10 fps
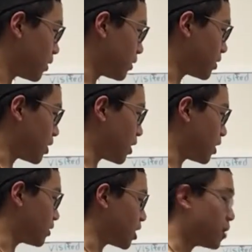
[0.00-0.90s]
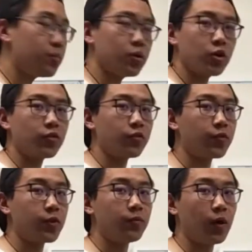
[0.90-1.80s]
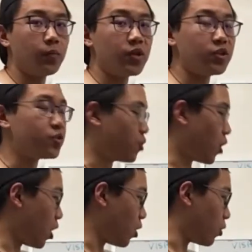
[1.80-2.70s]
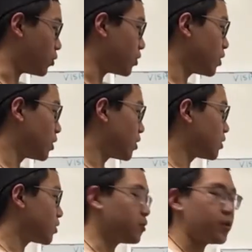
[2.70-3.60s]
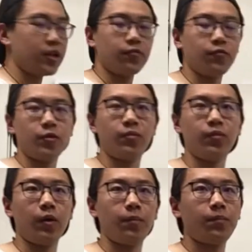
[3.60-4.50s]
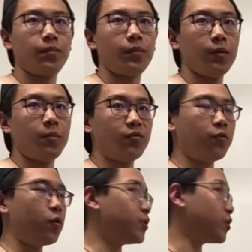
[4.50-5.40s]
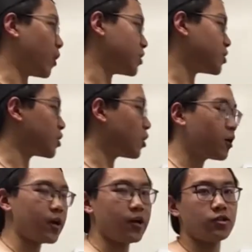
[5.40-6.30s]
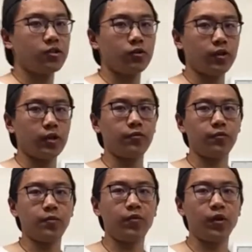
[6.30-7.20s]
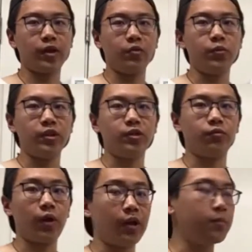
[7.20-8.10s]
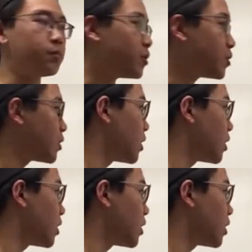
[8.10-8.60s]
The input of the flip-flop needs to hold so that the flip-flop before the rising clock edge, so that the flip-flop can read the right input.